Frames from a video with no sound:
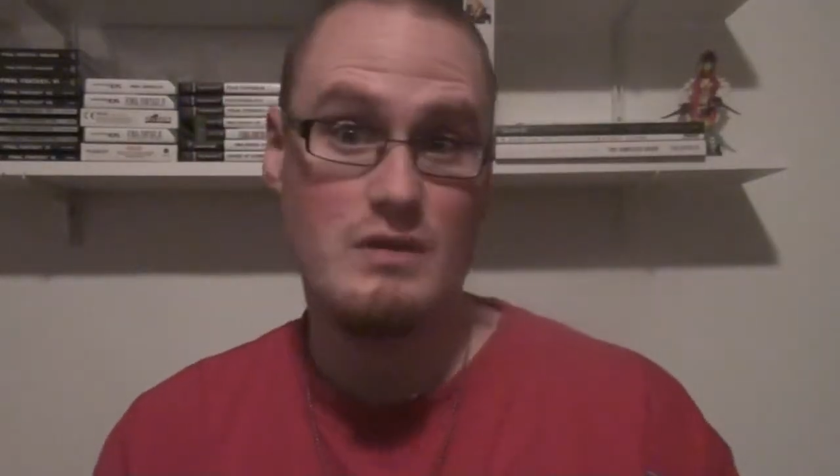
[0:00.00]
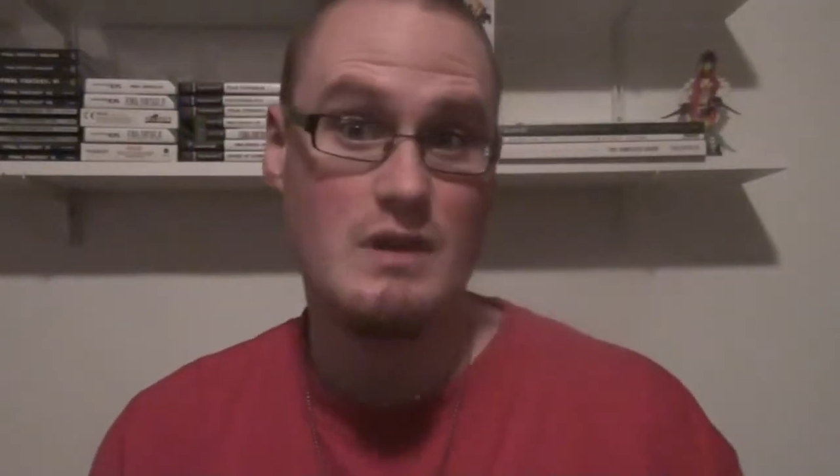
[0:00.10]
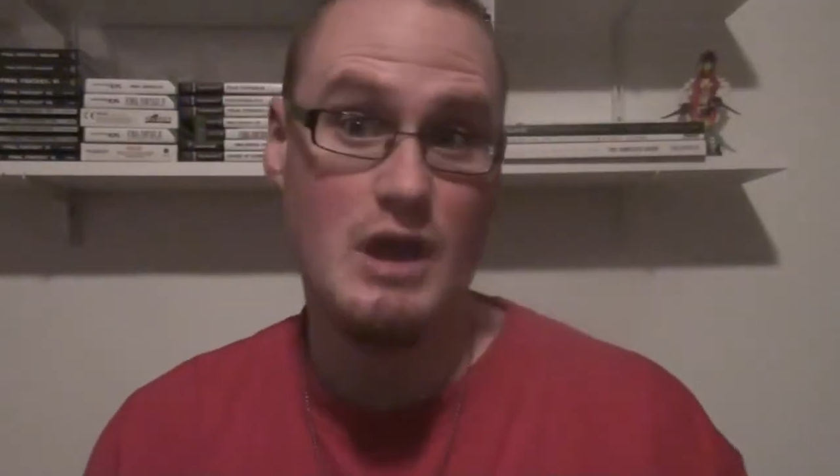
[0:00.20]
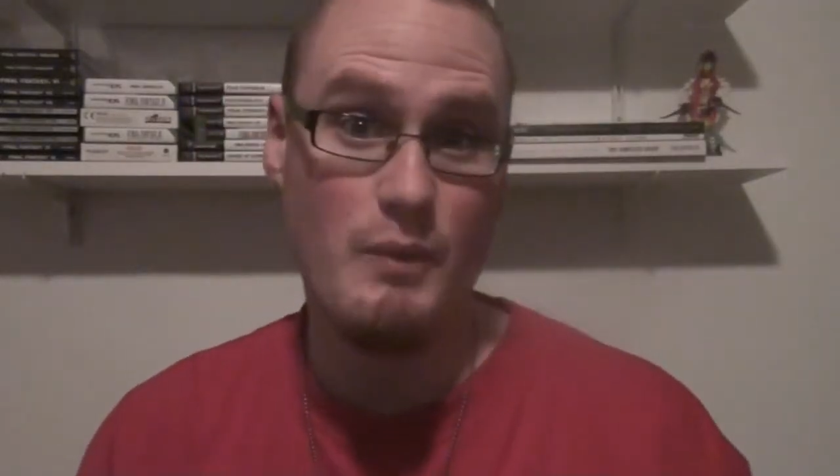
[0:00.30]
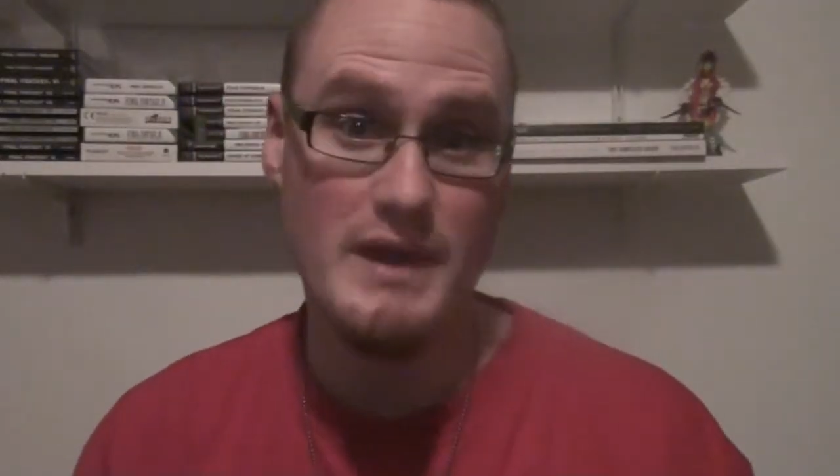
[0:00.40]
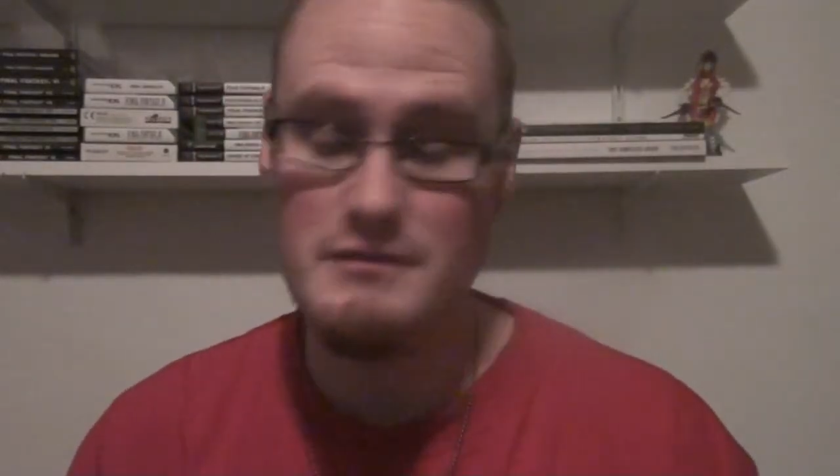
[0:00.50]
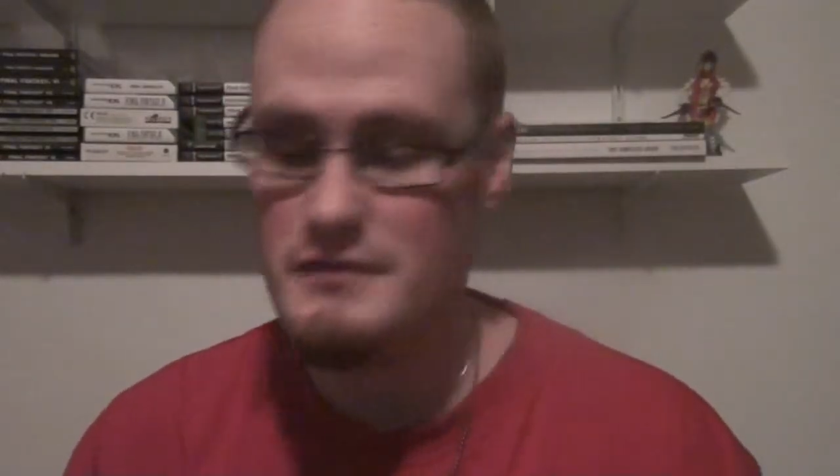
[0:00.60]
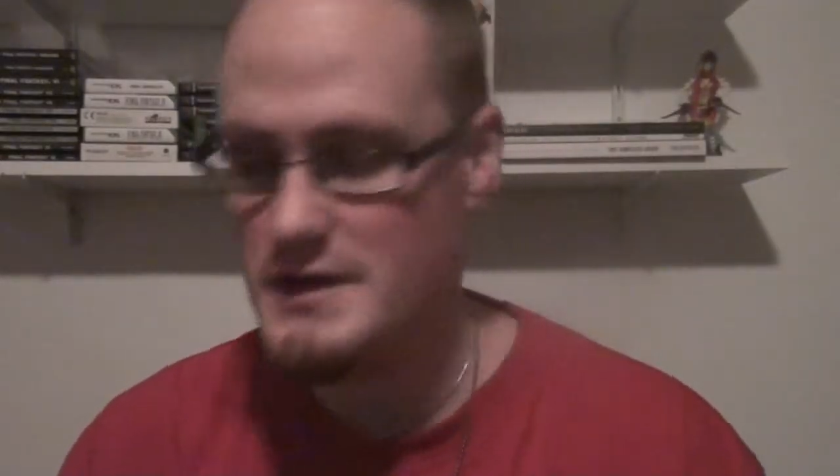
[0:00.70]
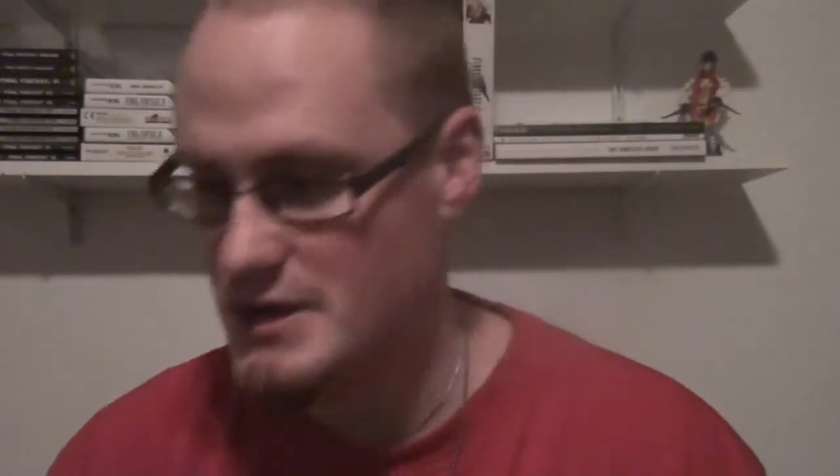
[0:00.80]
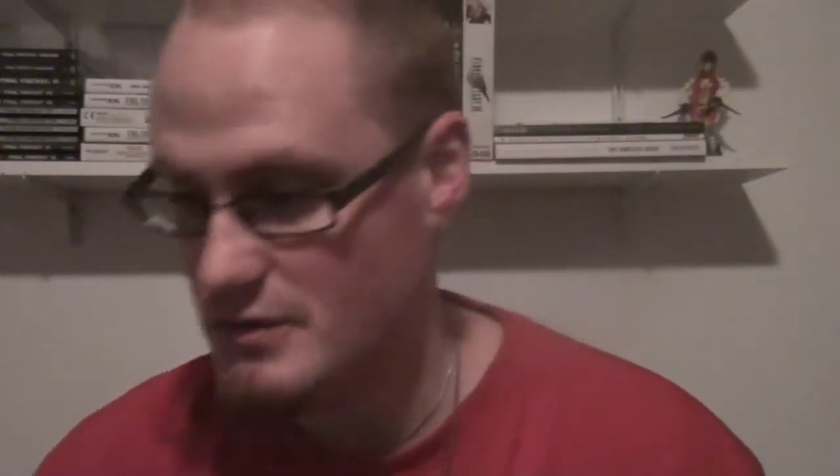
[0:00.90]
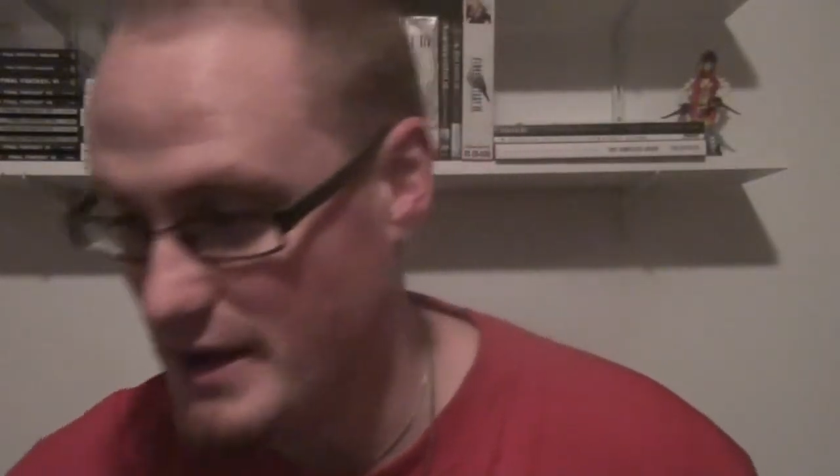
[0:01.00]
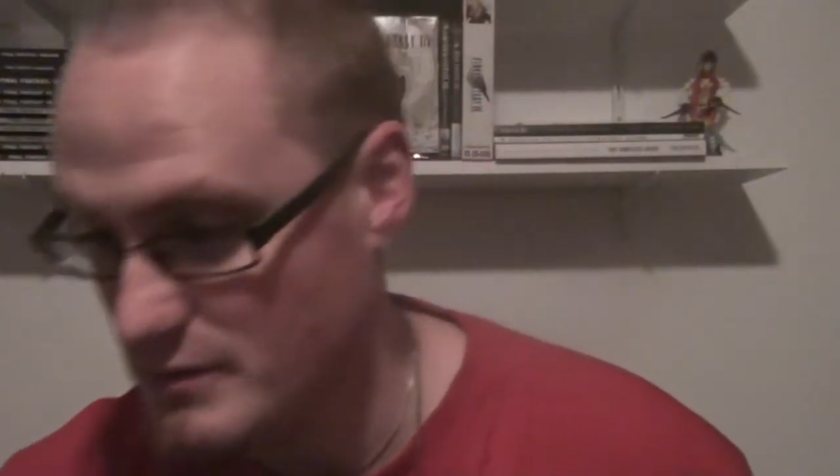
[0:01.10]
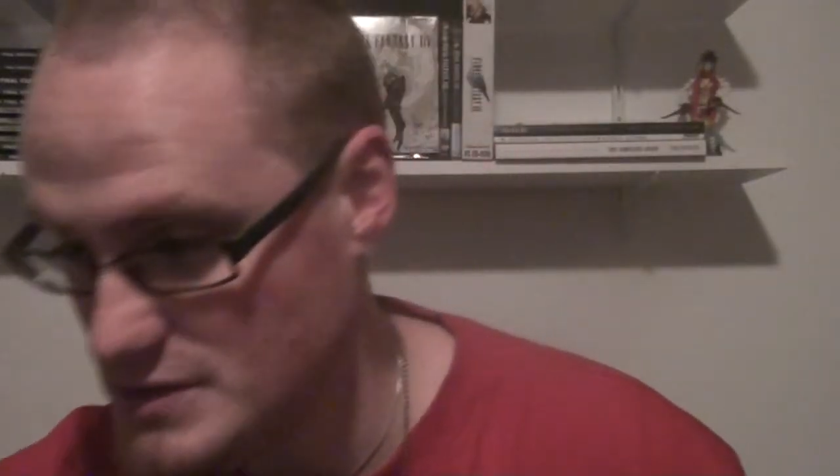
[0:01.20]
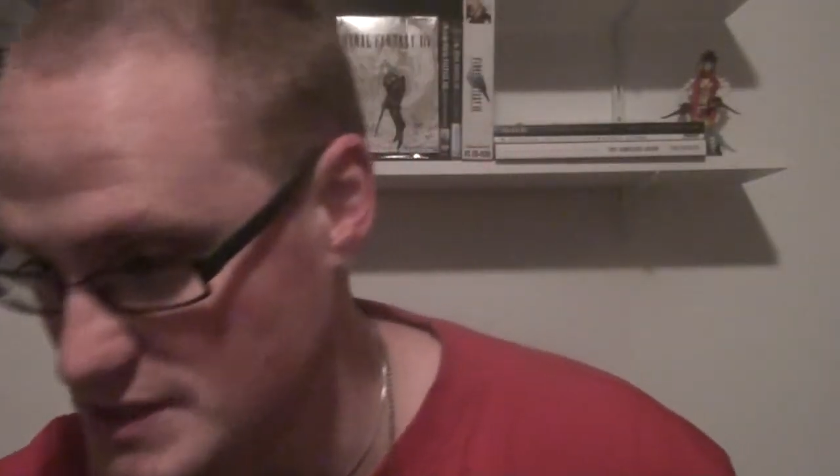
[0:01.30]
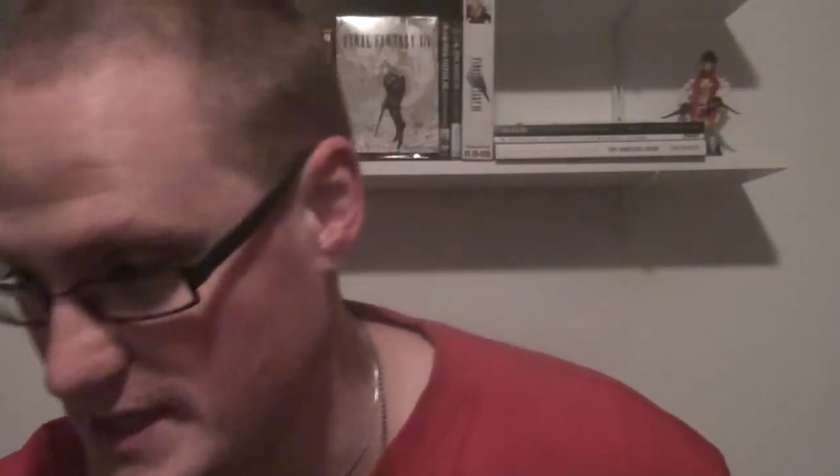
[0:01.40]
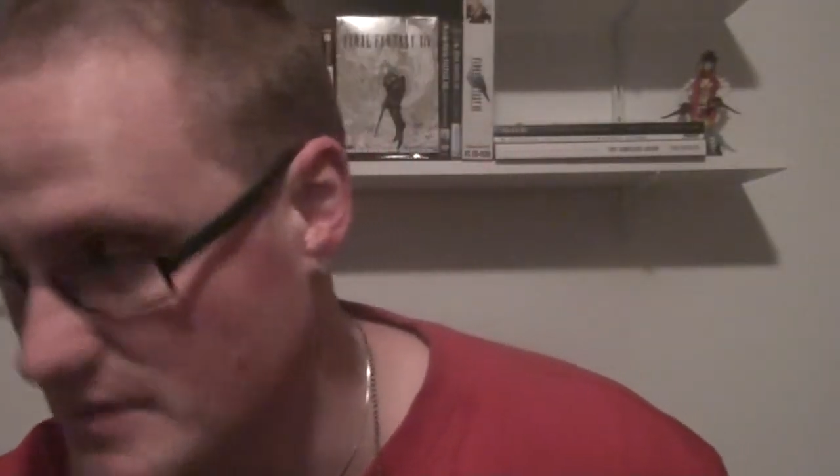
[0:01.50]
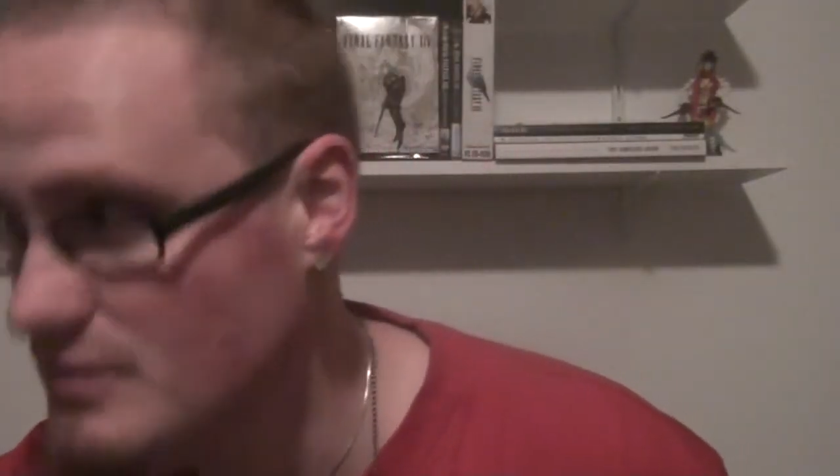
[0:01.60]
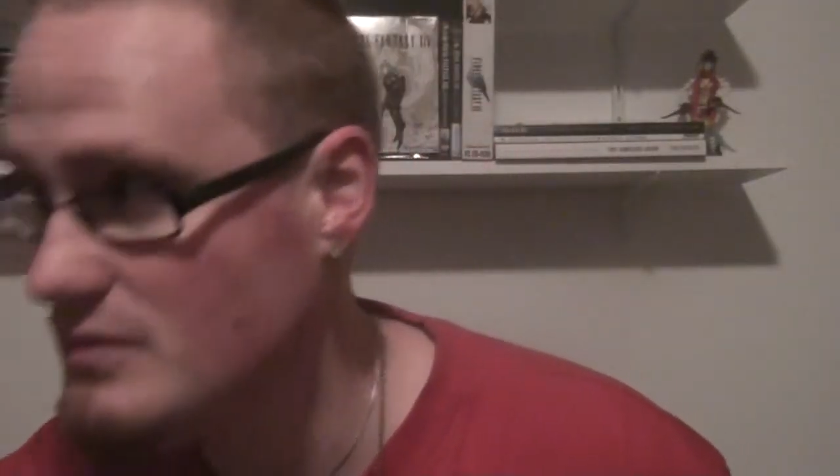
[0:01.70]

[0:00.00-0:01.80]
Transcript: Await the video, I would say.